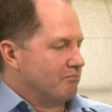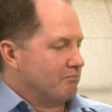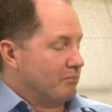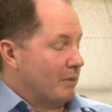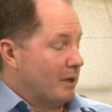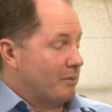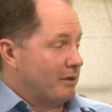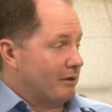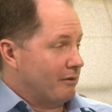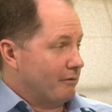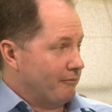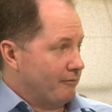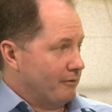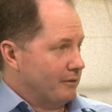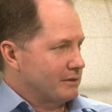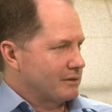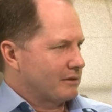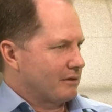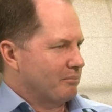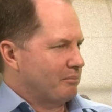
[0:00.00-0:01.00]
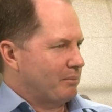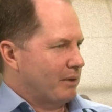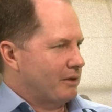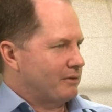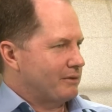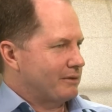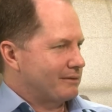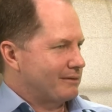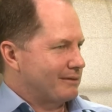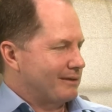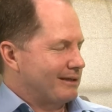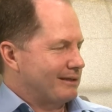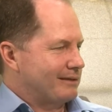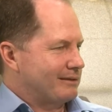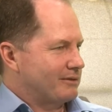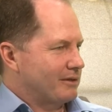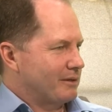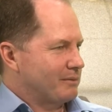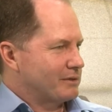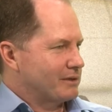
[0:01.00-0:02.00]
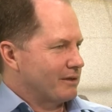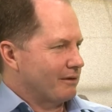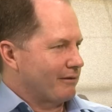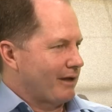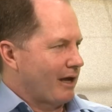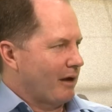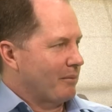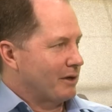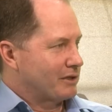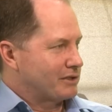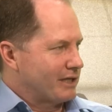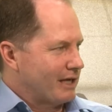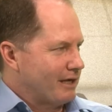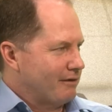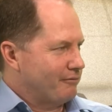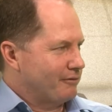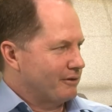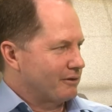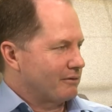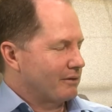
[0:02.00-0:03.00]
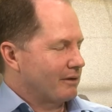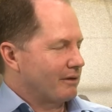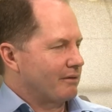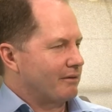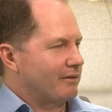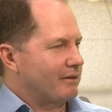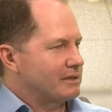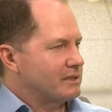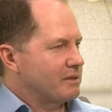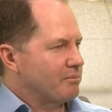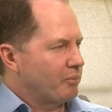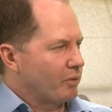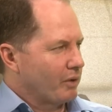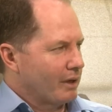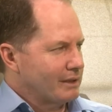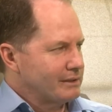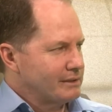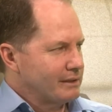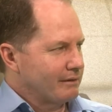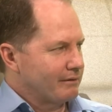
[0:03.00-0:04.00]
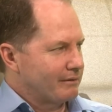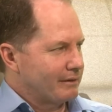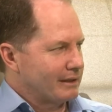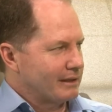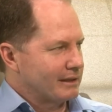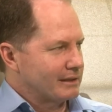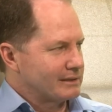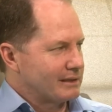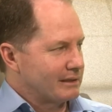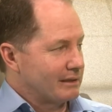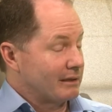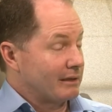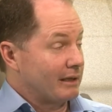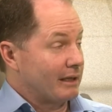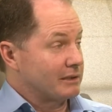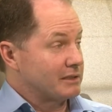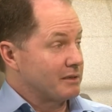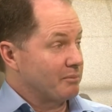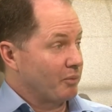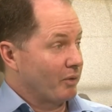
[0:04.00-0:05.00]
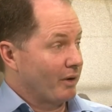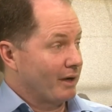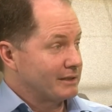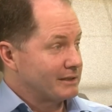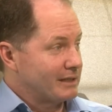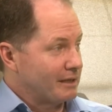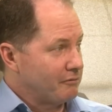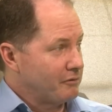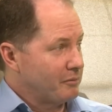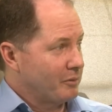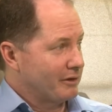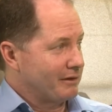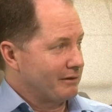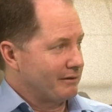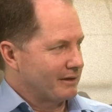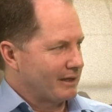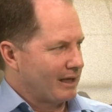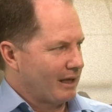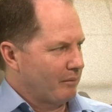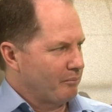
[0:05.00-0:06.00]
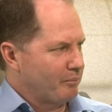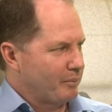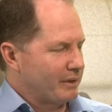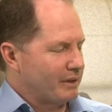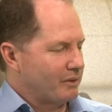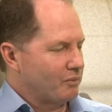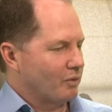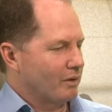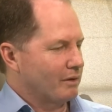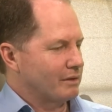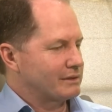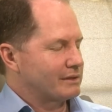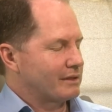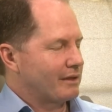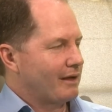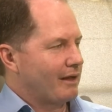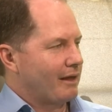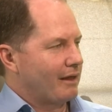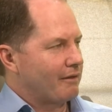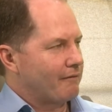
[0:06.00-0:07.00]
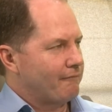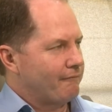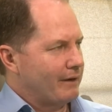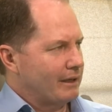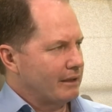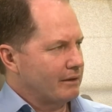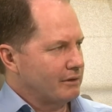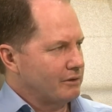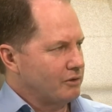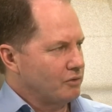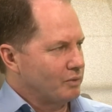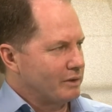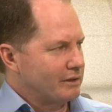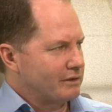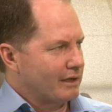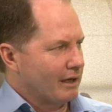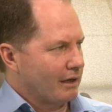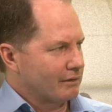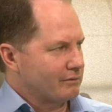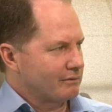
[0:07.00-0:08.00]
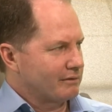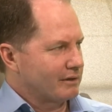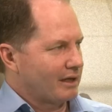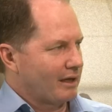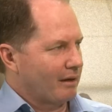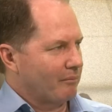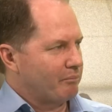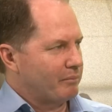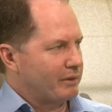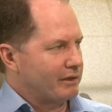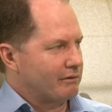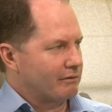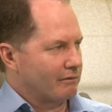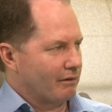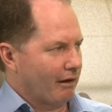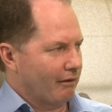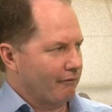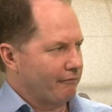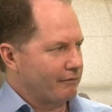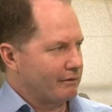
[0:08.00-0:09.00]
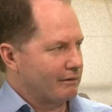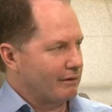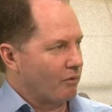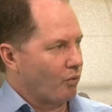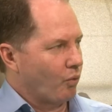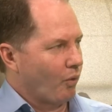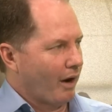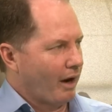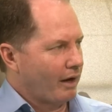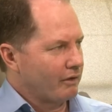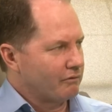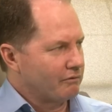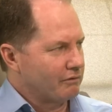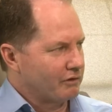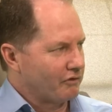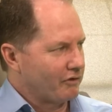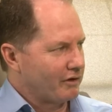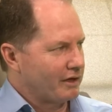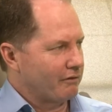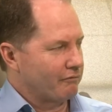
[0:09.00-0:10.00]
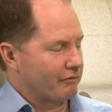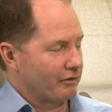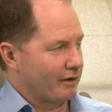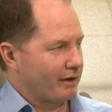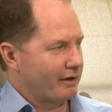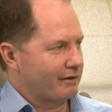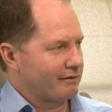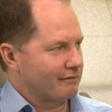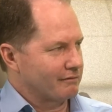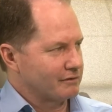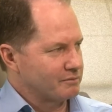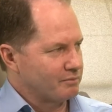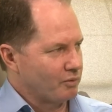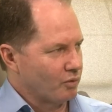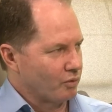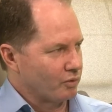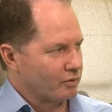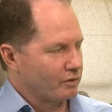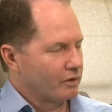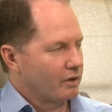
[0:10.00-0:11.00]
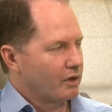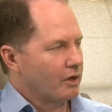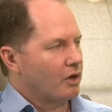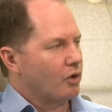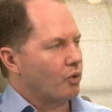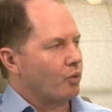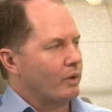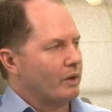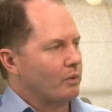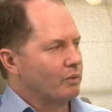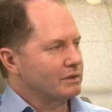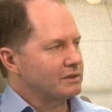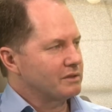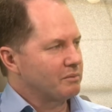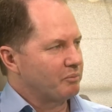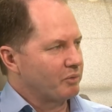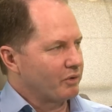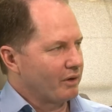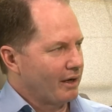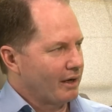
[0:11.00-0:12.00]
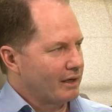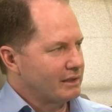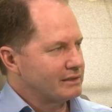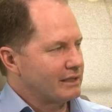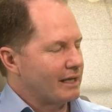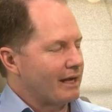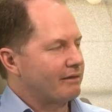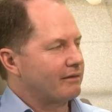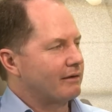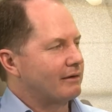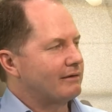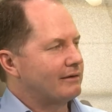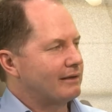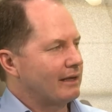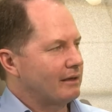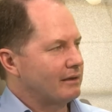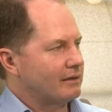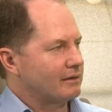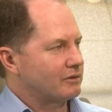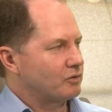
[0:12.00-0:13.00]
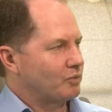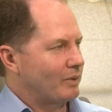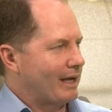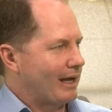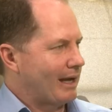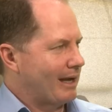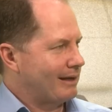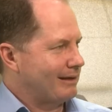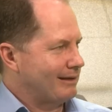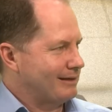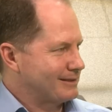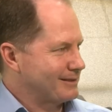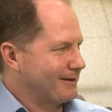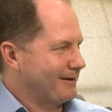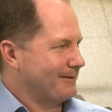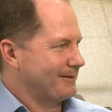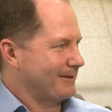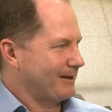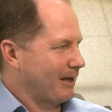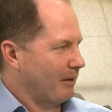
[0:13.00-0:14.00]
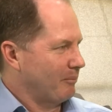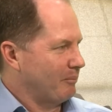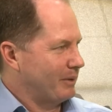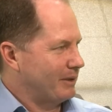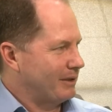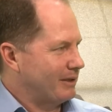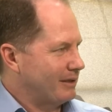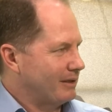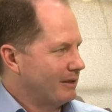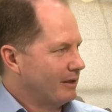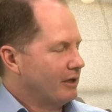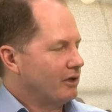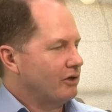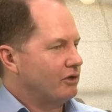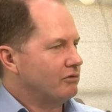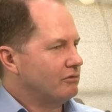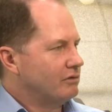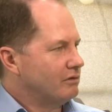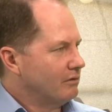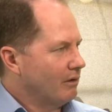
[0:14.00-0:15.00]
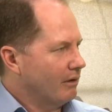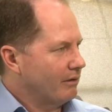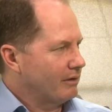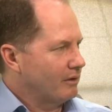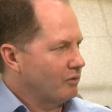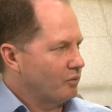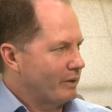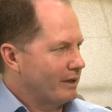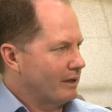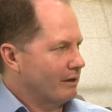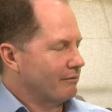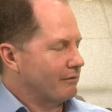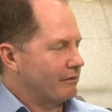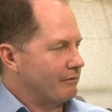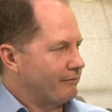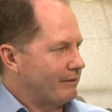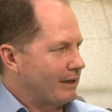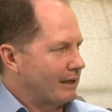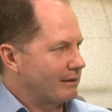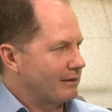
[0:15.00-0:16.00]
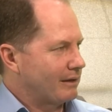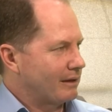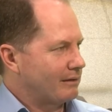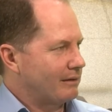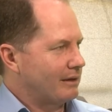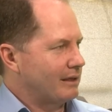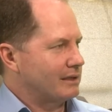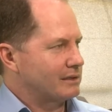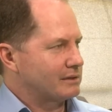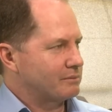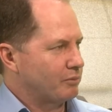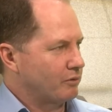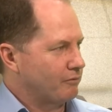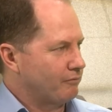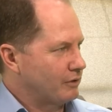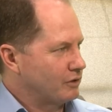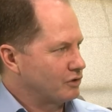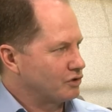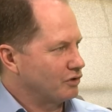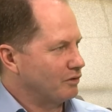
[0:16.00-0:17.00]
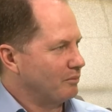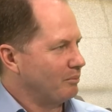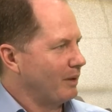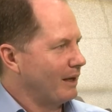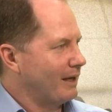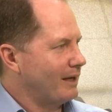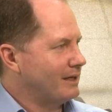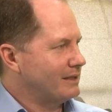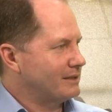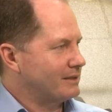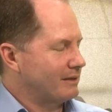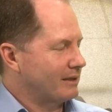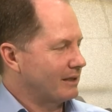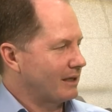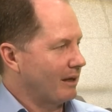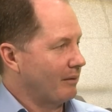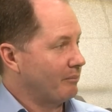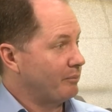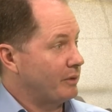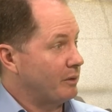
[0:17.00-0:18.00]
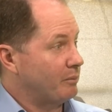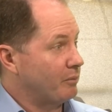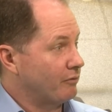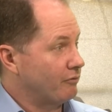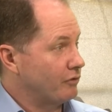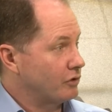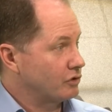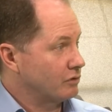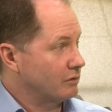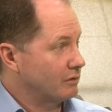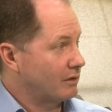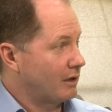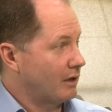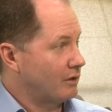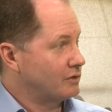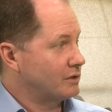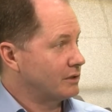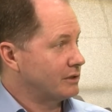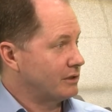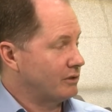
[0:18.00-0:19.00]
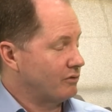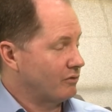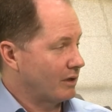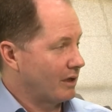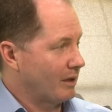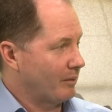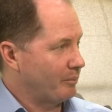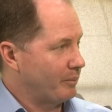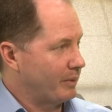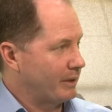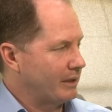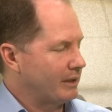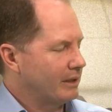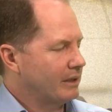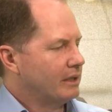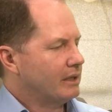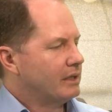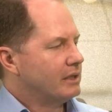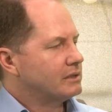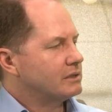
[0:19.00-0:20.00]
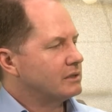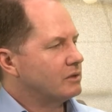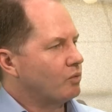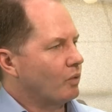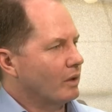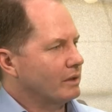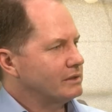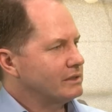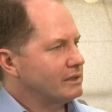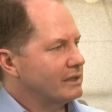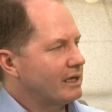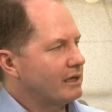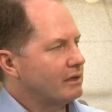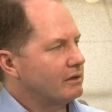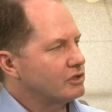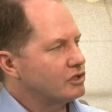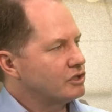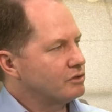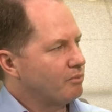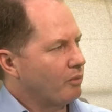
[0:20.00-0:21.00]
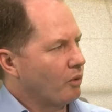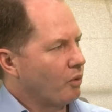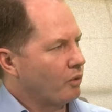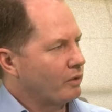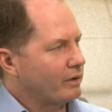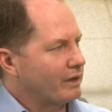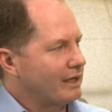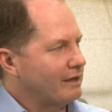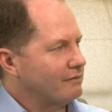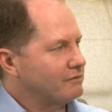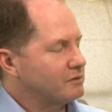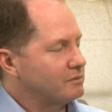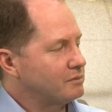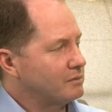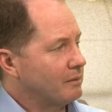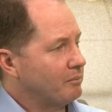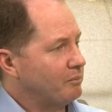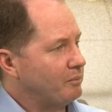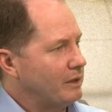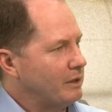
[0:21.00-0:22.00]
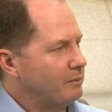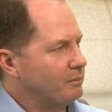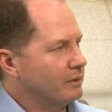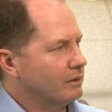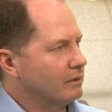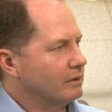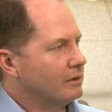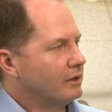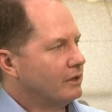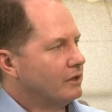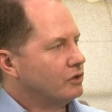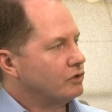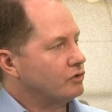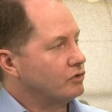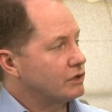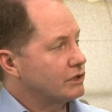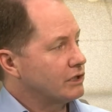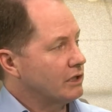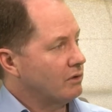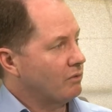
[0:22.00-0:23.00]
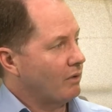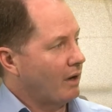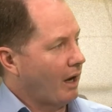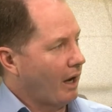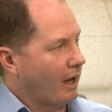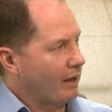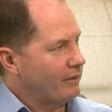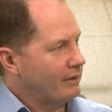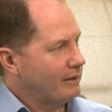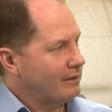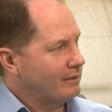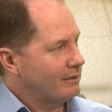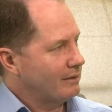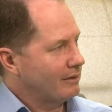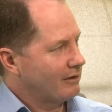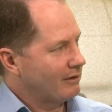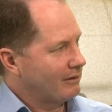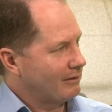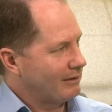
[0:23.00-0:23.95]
Maybe the first component in terms of how much effort, the surprising thing is, and it surprised everybody in the company, was the fact that you went out to the company and offered a wide variety of sport. We were surprised at the talent we had inside the company. You're not aware of the fact that there's provincial players in the company, provincial coaches in your company. So once again, the sport gives people to show other